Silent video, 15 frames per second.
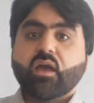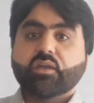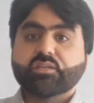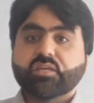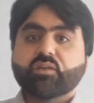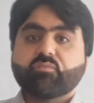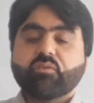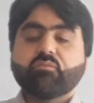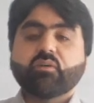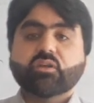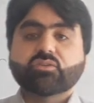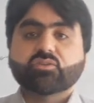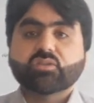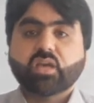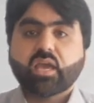Dear viewer,
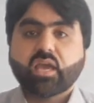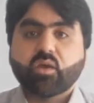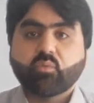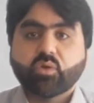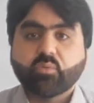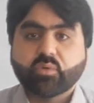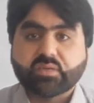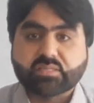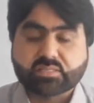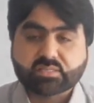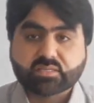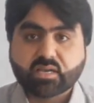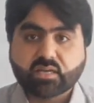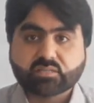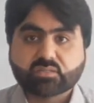today we will
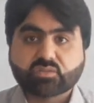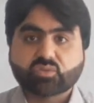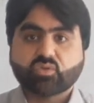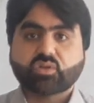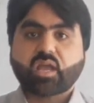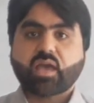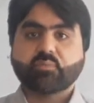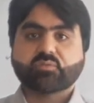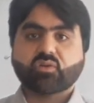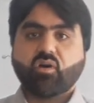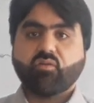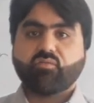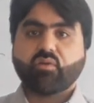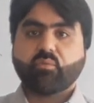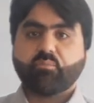discuss two types
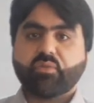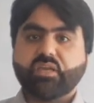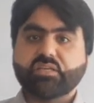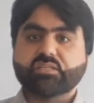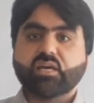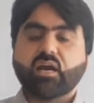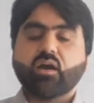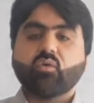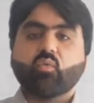of media.